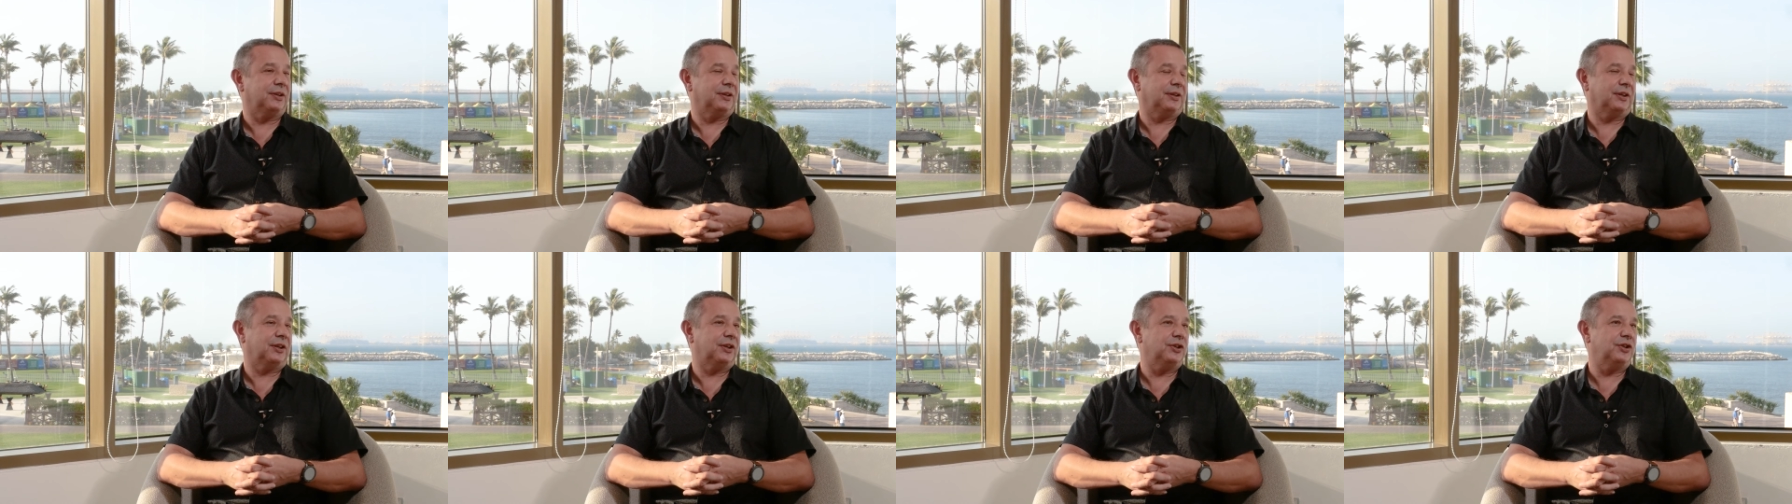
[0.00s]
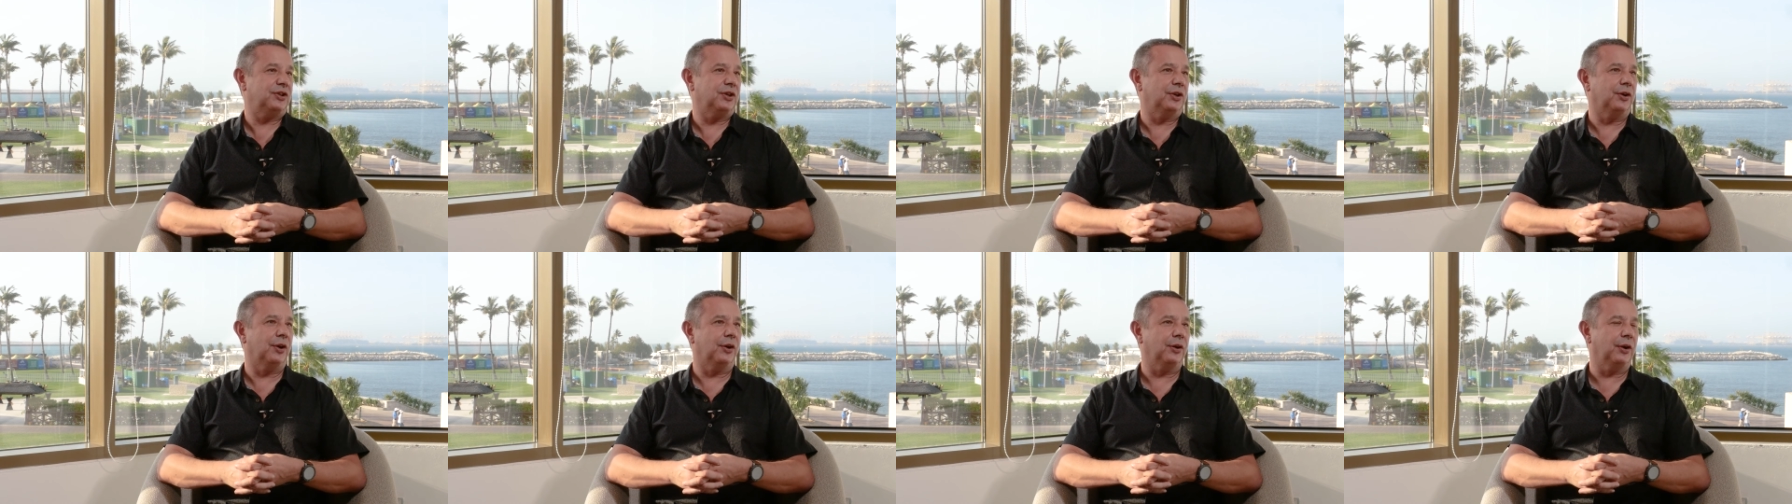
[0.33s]
because
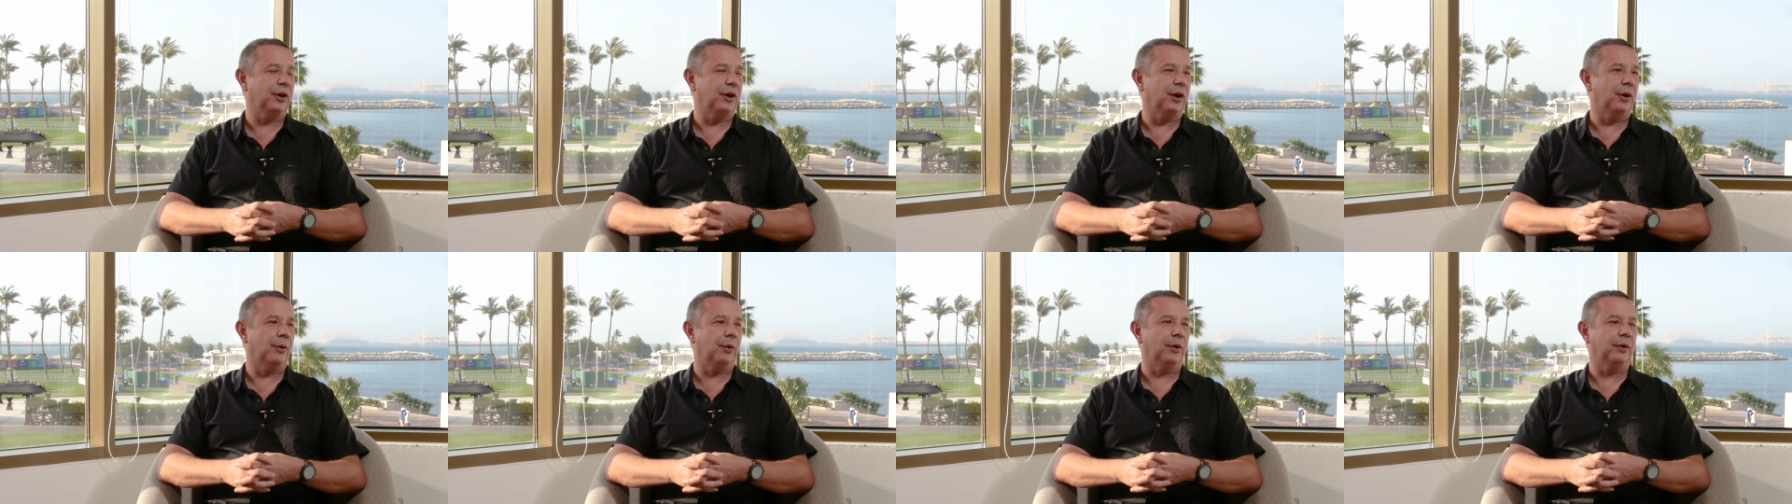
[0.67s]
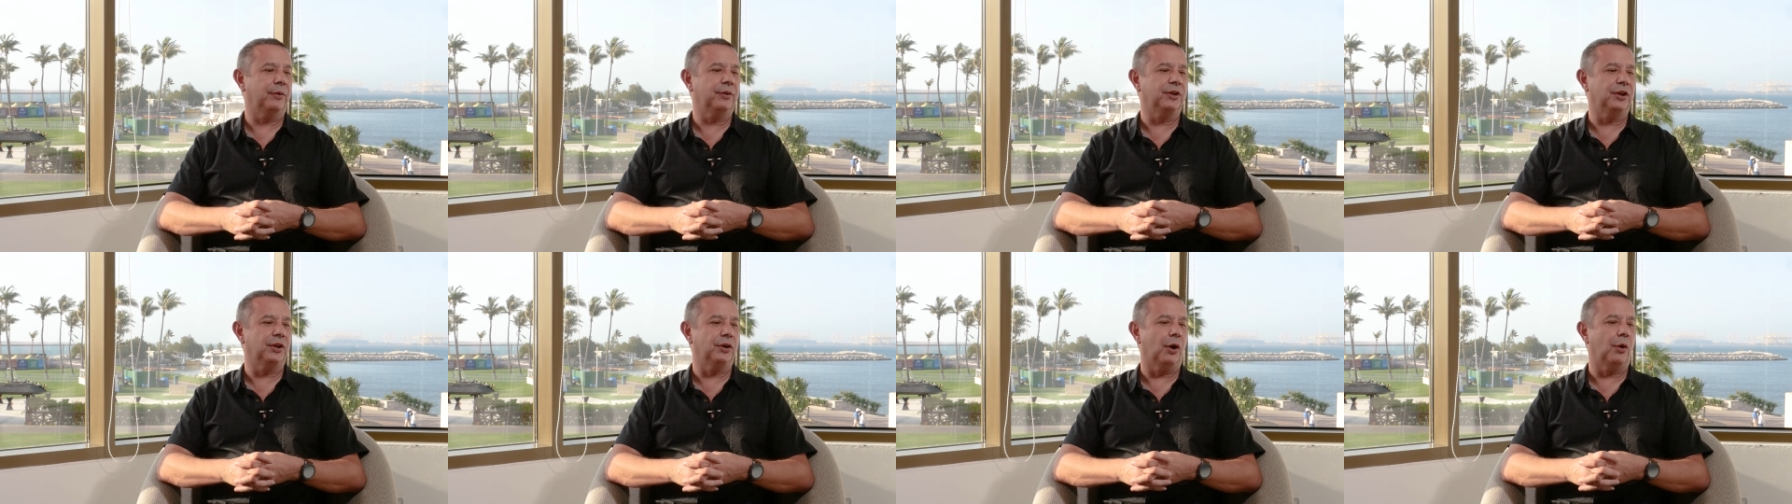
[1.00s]
you're
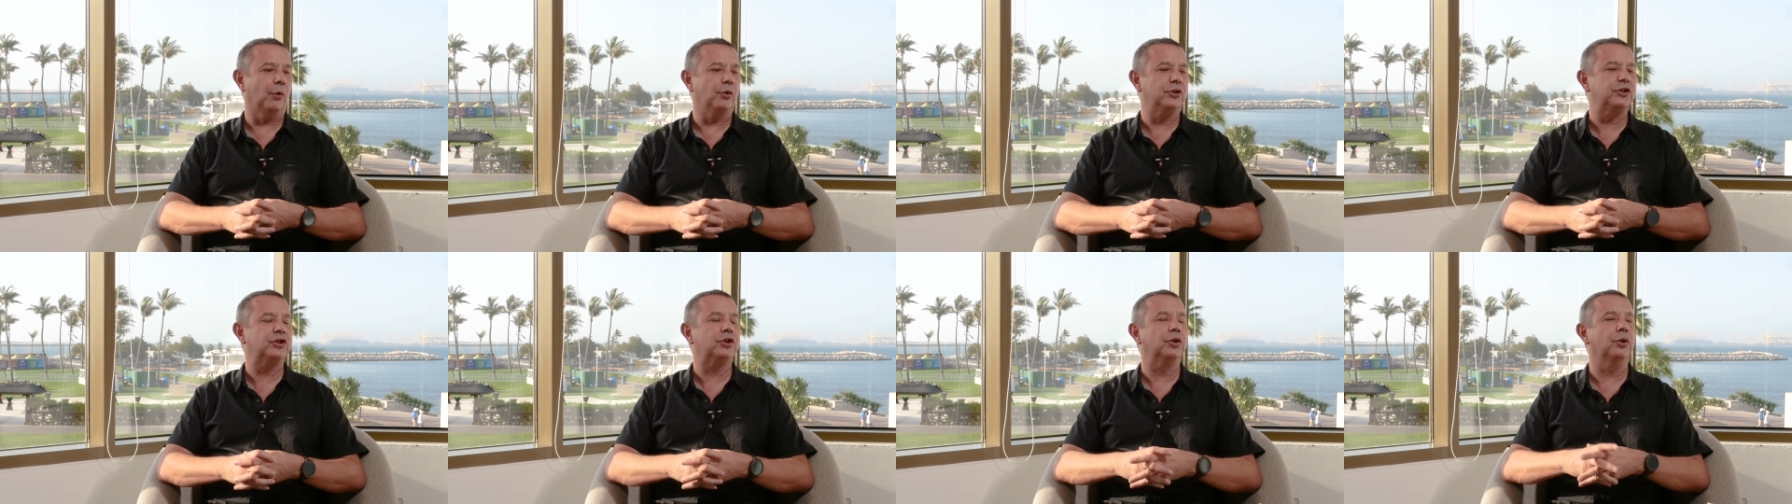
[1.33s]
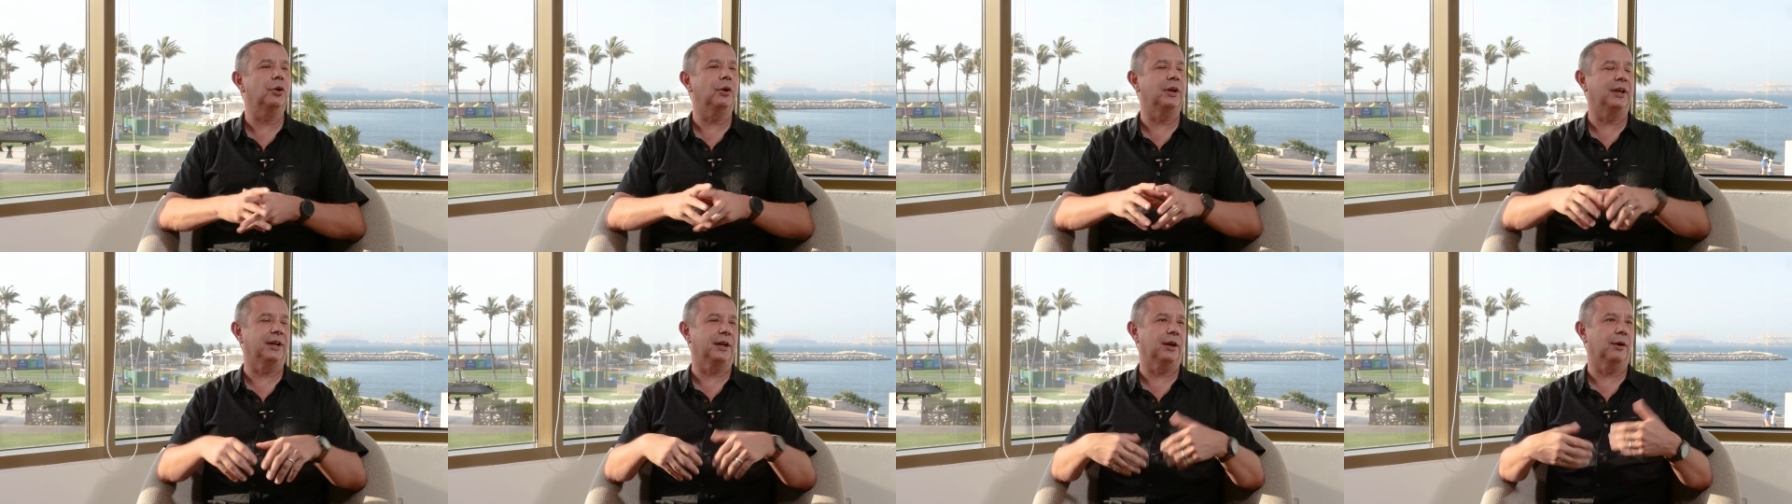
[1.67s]
not
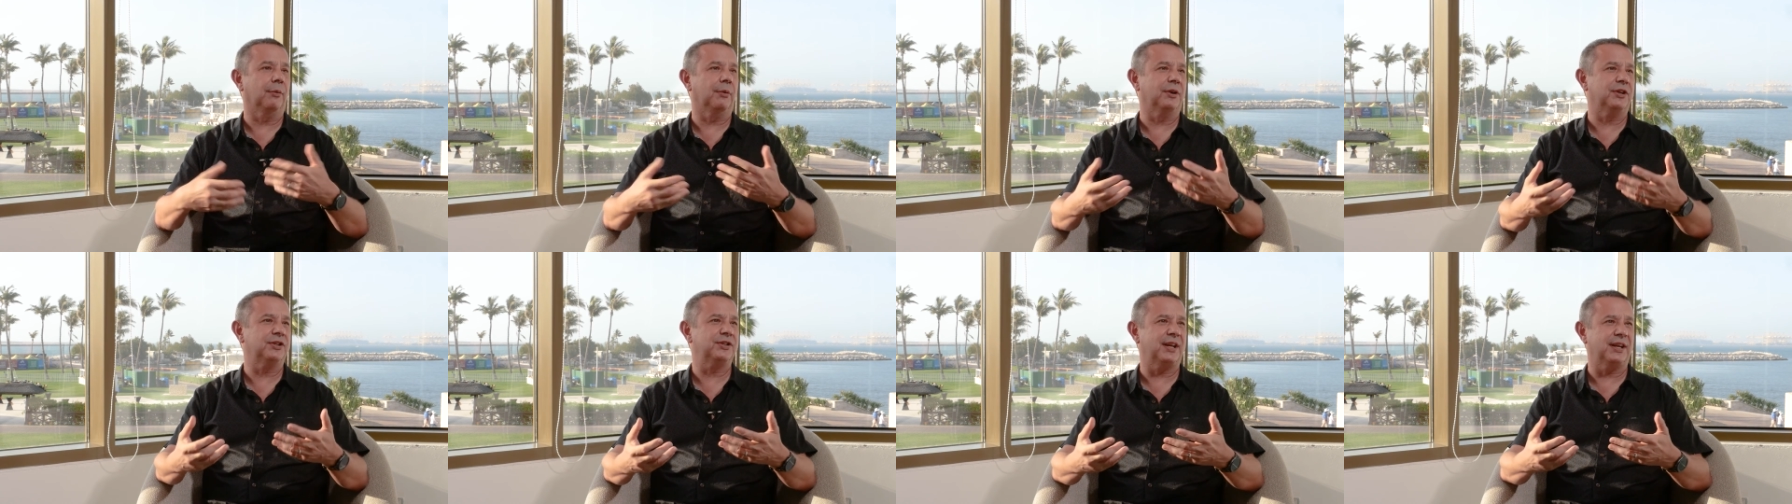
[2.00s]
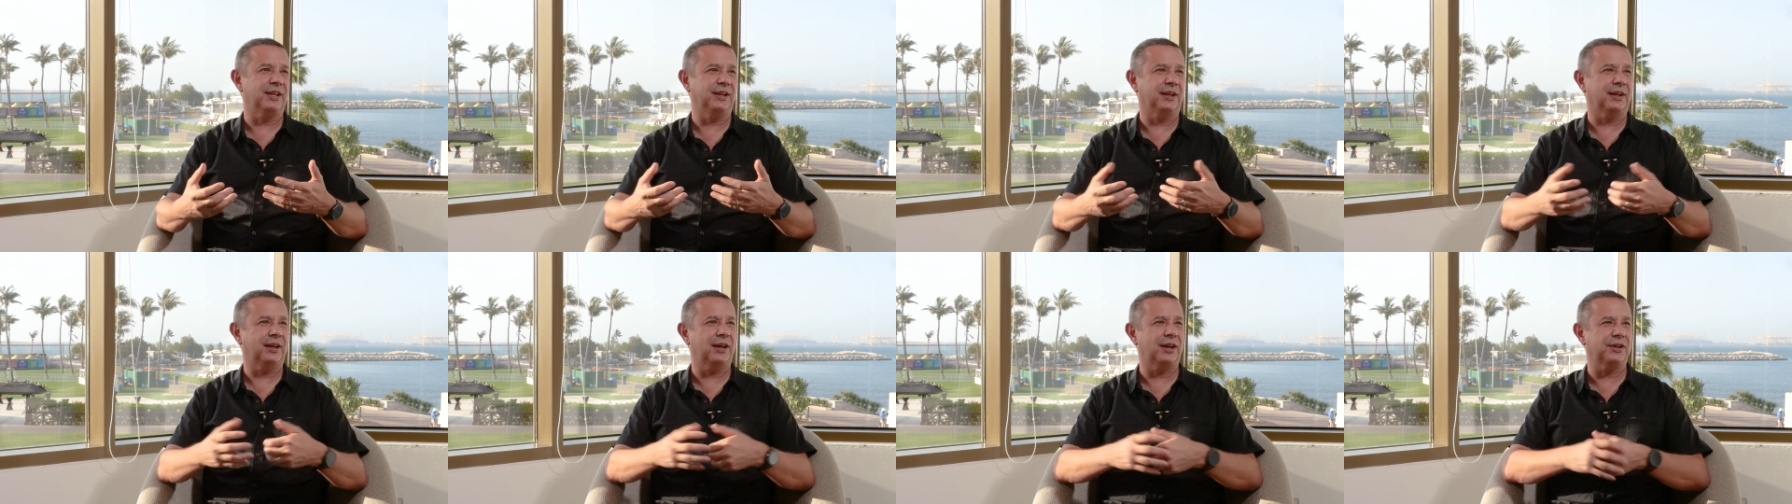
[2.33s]
truly going to understand
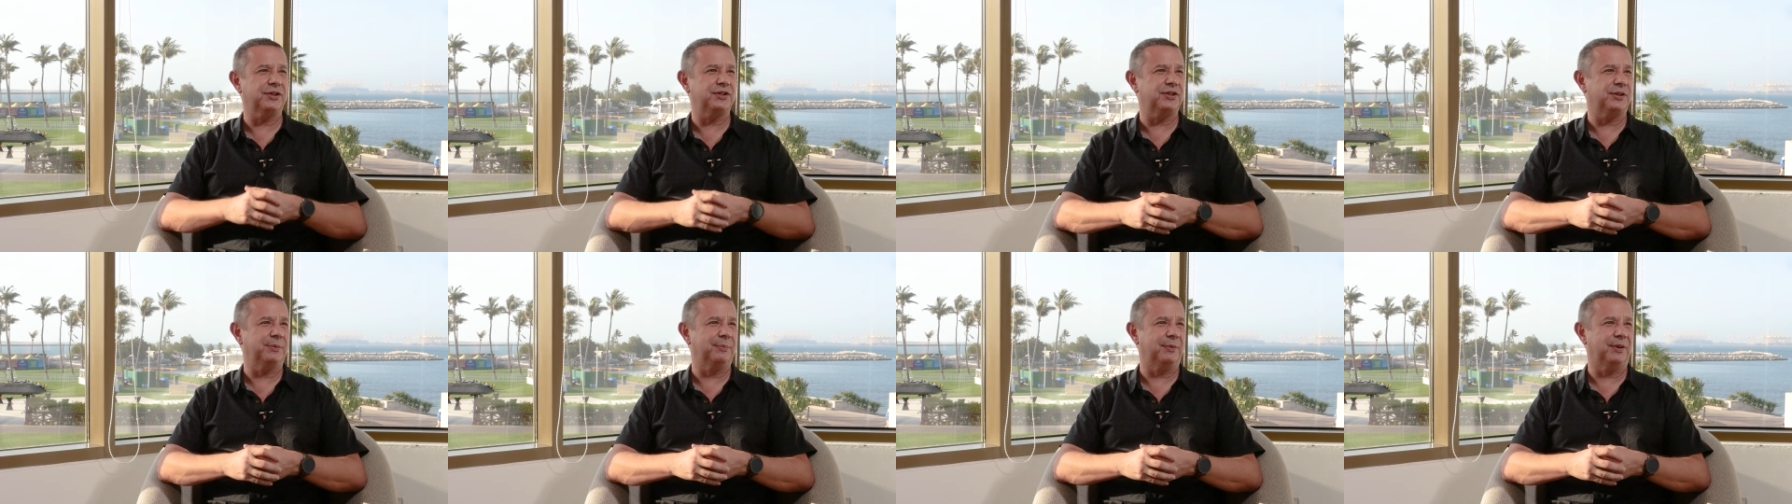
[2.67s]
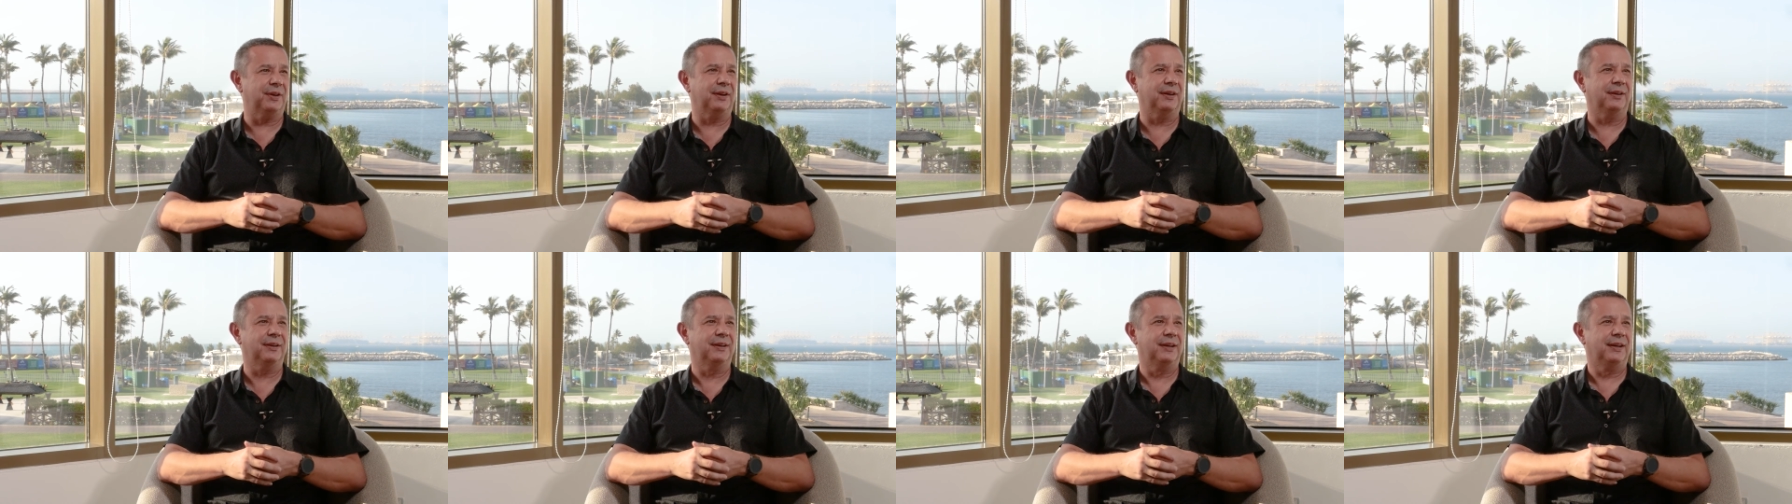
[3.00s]
your
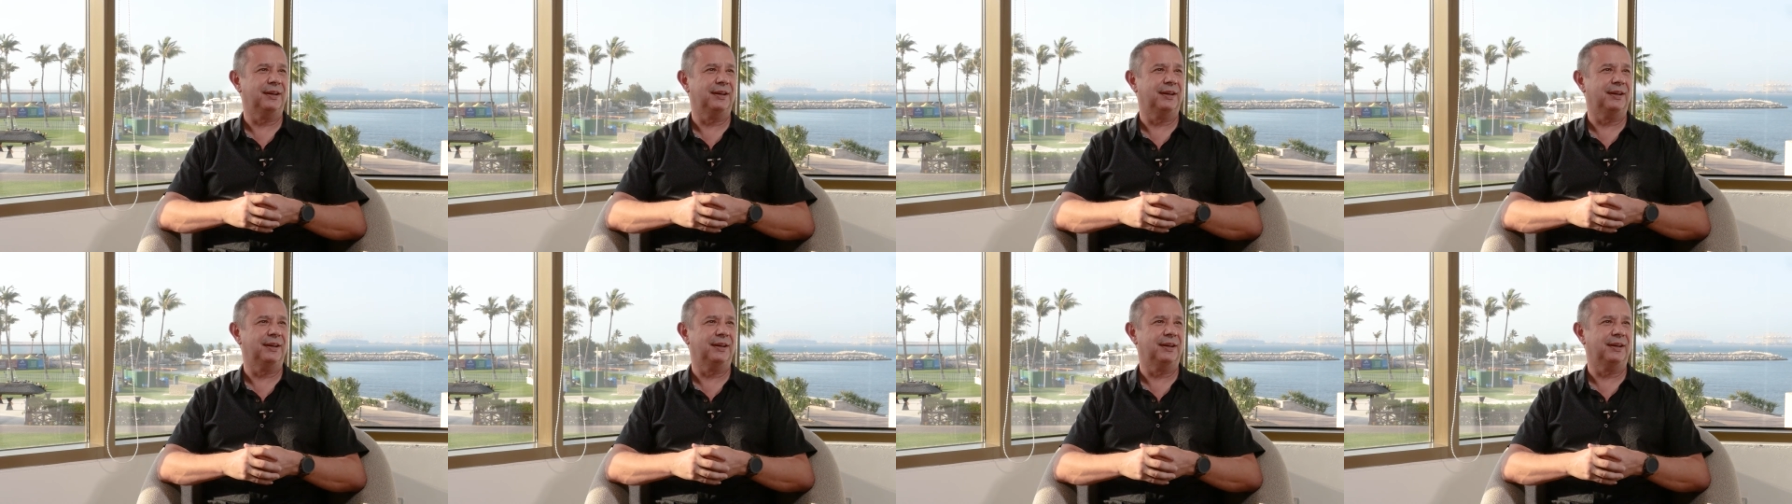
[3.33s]
customer